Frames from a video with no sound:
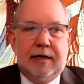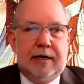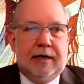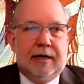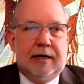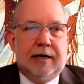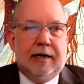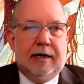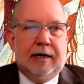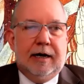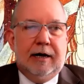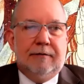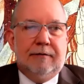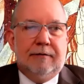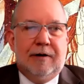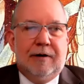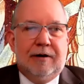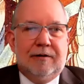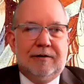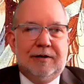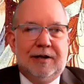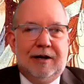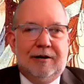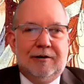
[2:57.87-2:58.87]
I
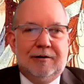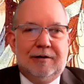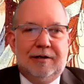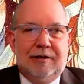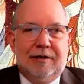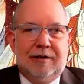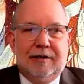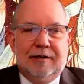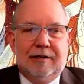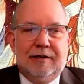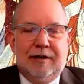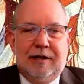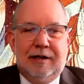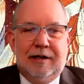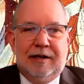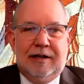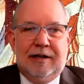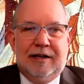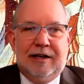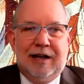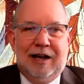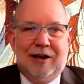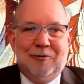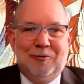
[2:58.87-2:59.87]
found out that
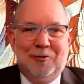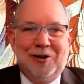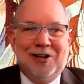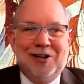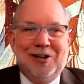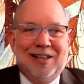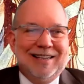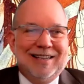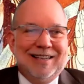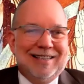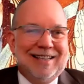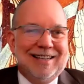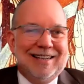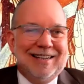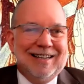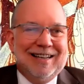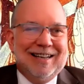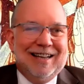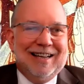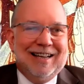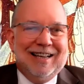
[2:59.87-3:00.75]
I realized that